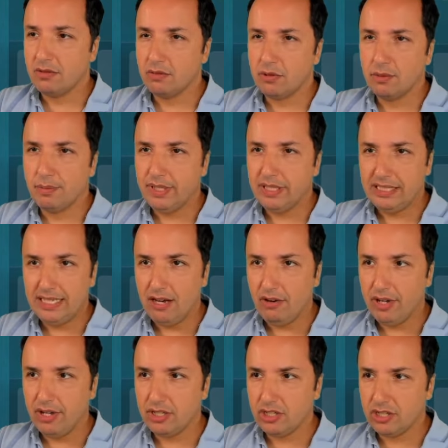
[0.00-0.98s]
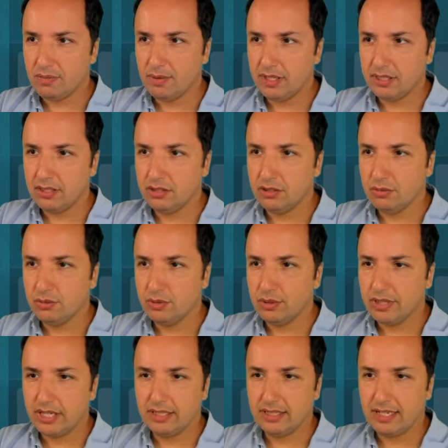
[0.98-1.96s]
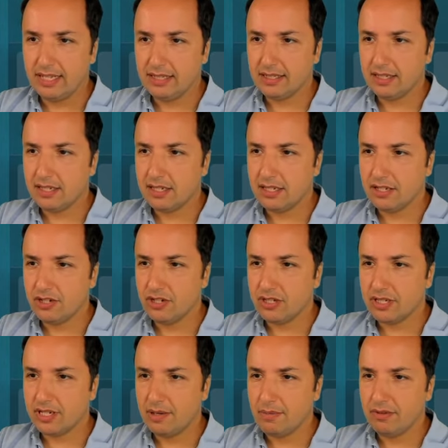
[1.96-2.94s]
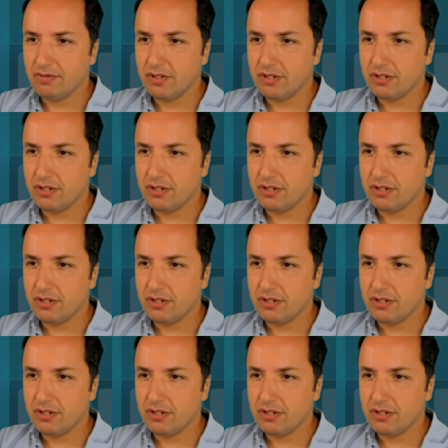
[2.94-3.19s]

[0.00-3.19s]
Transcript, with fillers: row. But no, he just blundered the rook, and then this is just game over.